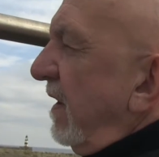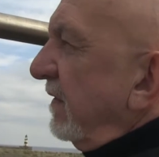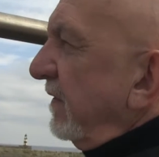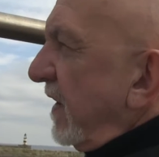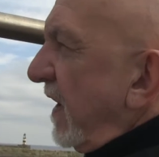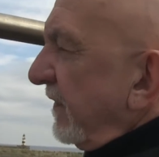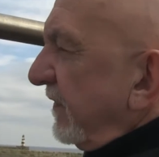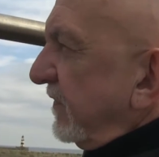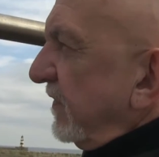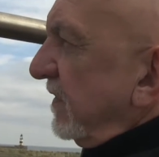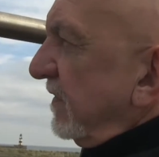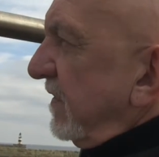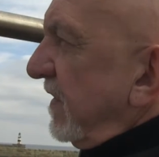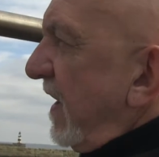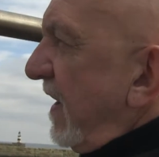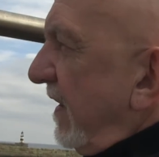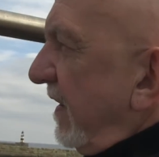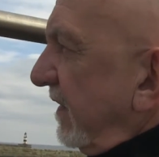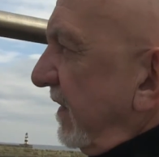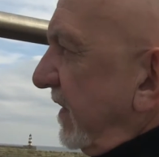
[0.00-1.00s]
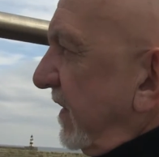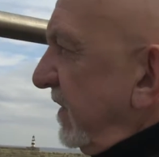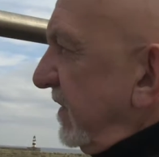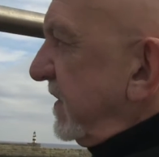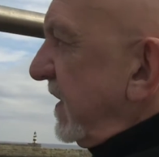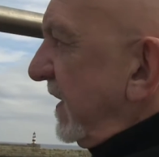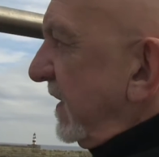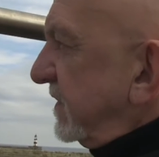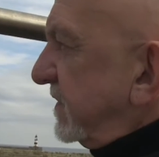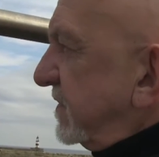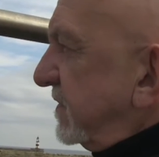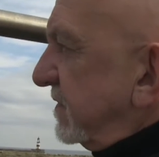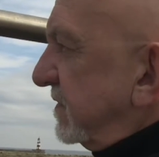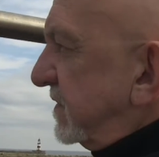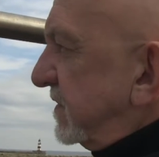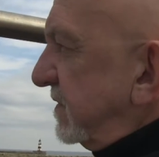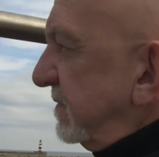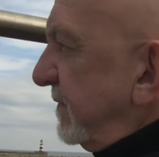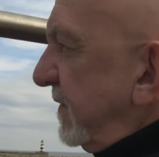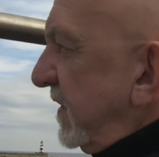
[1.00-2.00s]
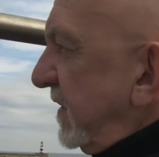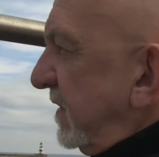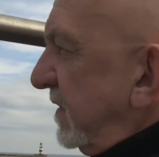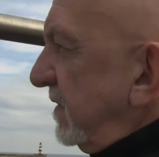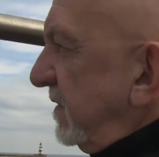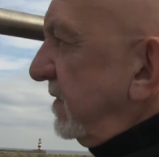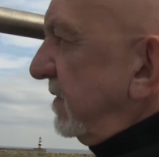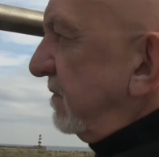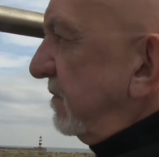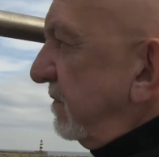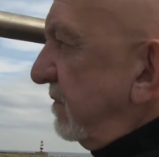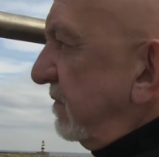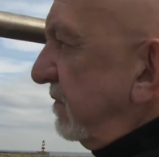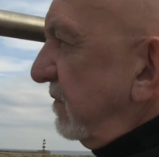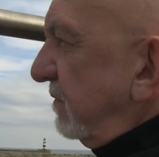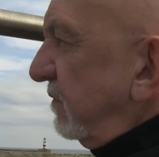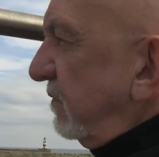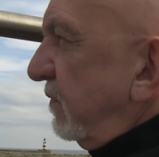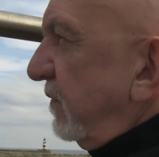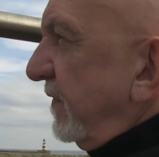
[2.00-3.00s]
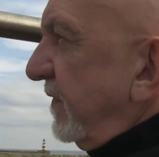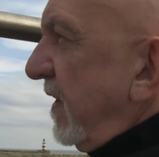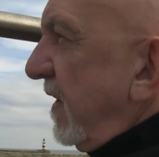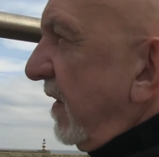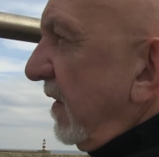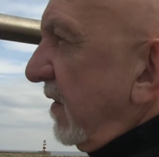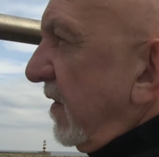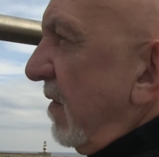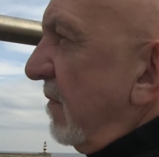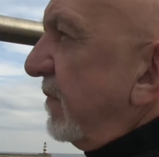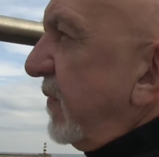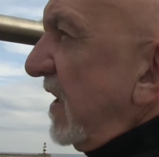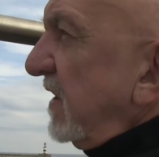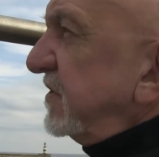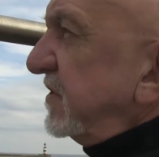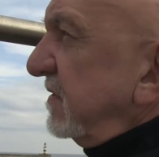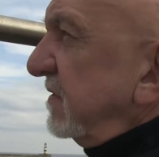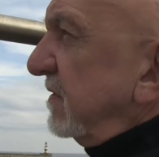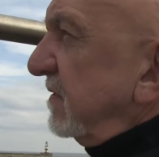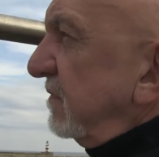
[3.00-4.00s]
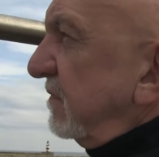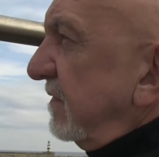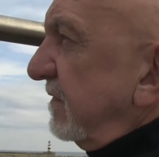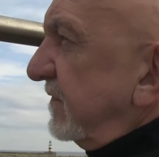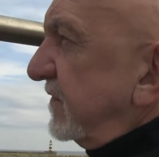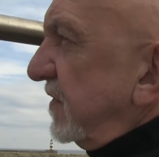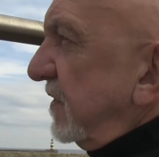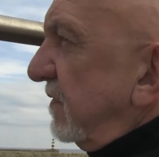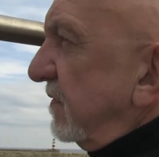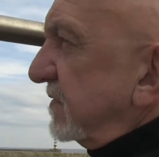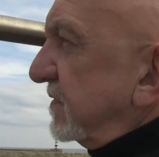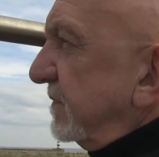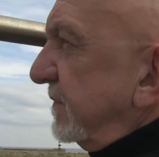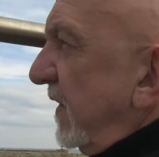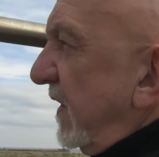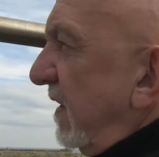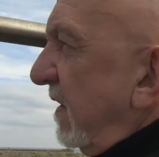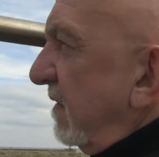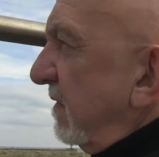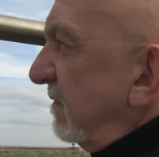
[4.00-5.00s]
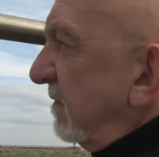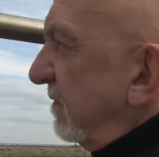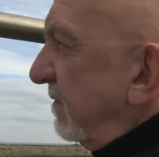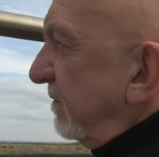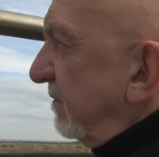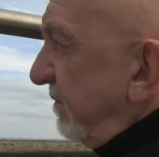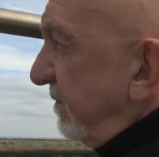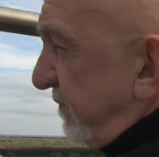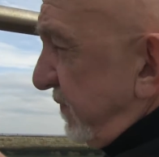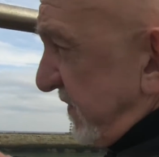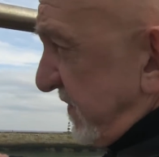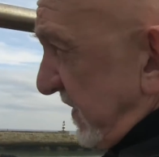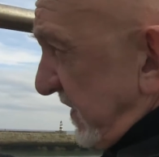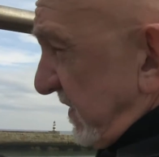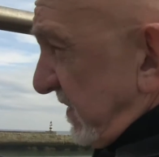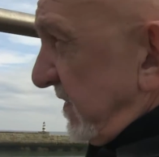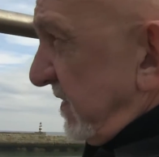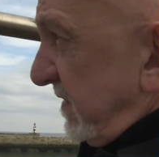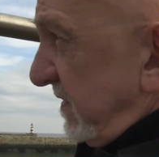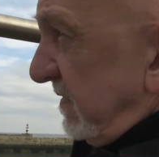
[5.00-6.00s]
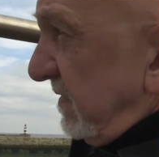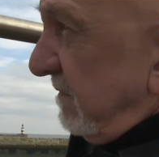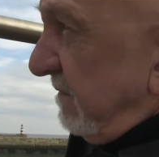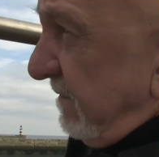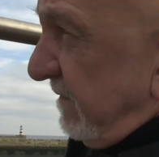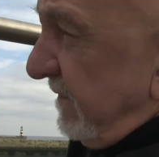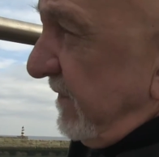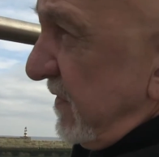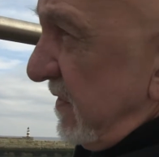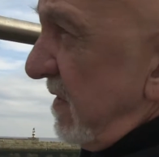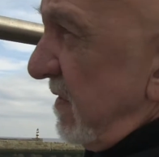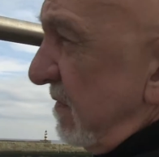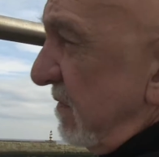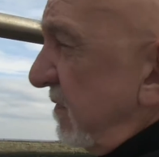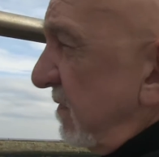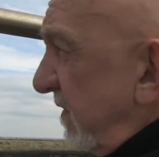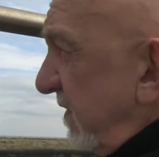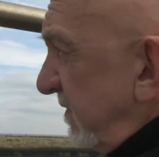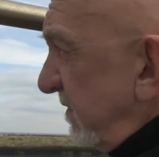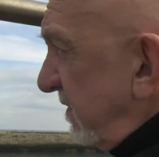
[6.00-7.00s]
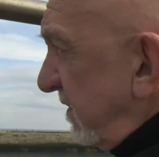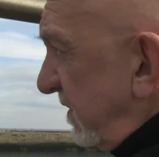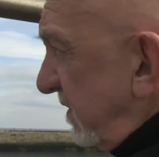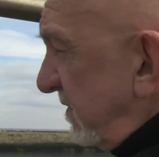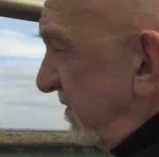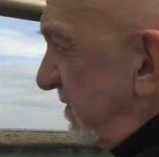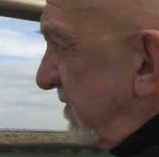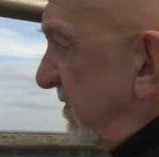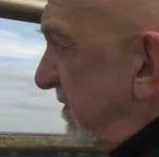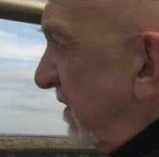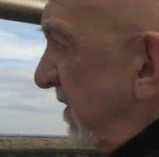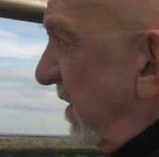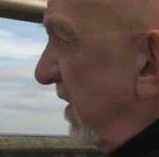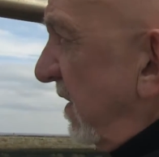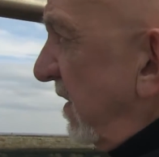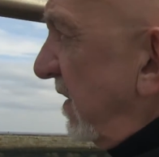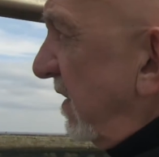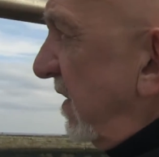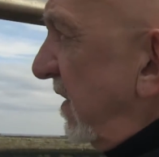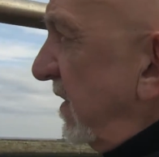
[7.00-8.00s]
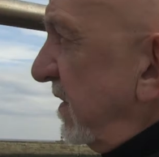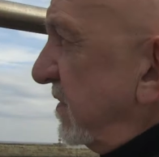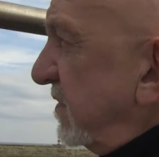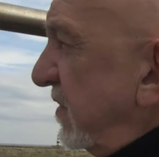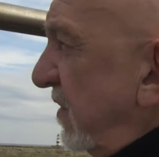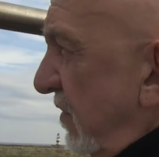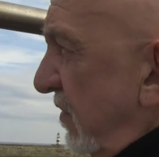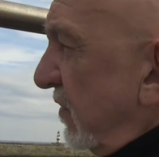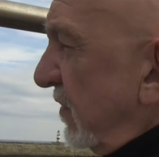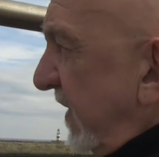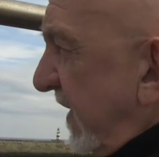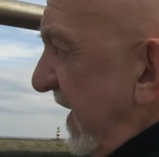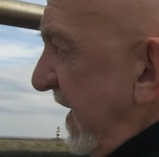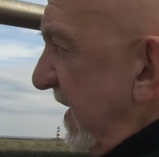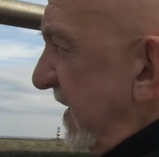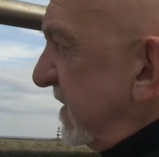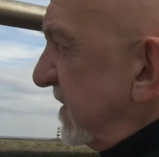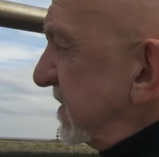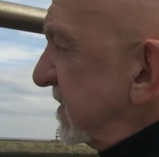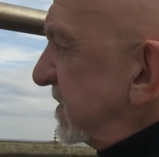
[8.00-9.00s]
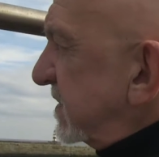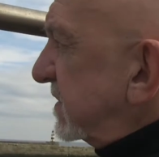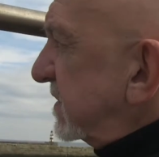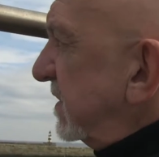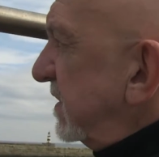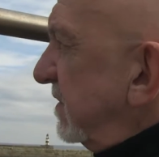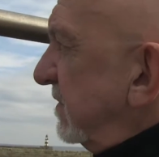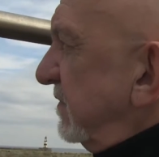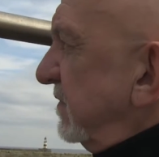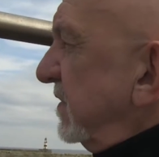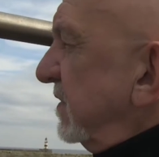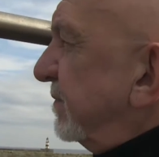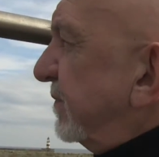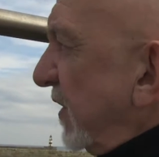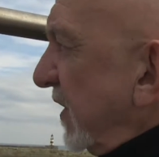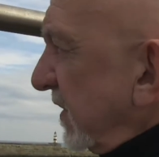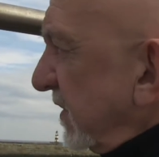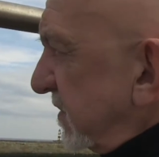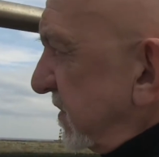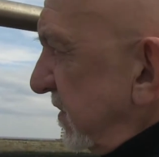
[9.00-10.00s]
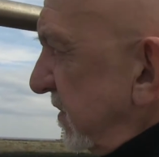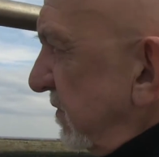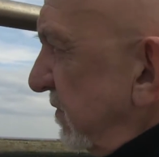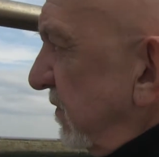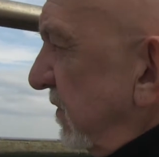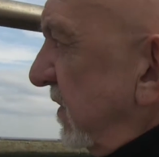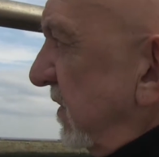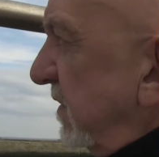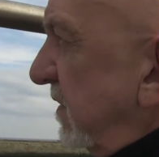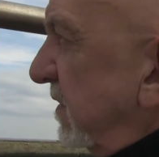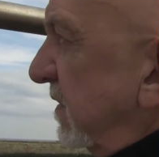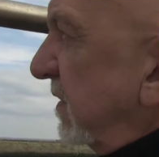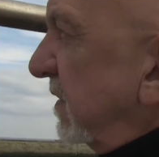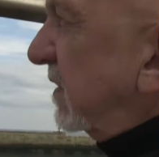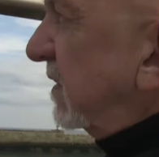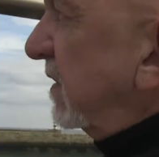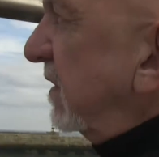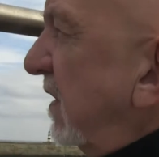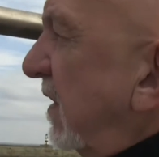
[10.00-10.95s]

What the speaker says: And I think that connected to me with that compassion that we've talked about, particularly for you in your case, that you bring to your work,